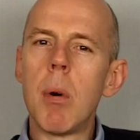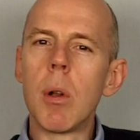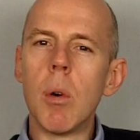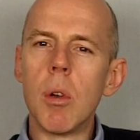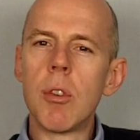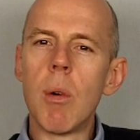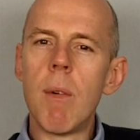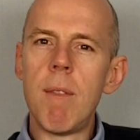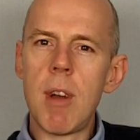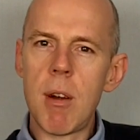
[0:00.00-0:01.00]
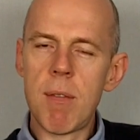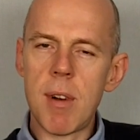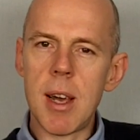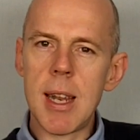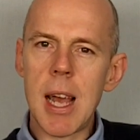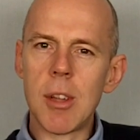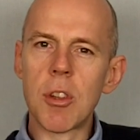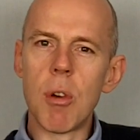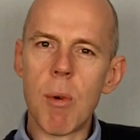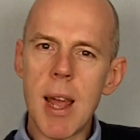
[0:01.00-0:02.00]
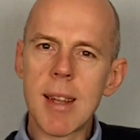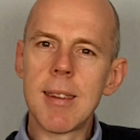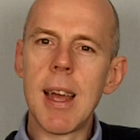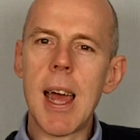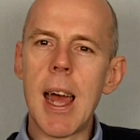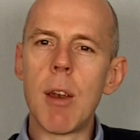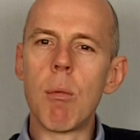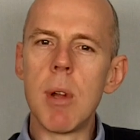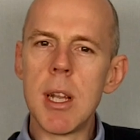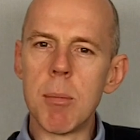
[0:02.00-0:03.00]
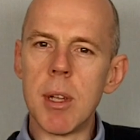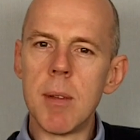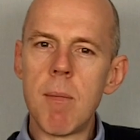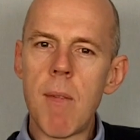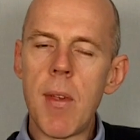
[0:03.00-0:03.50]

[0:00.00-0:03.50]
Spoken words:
but also verified as correct and readable.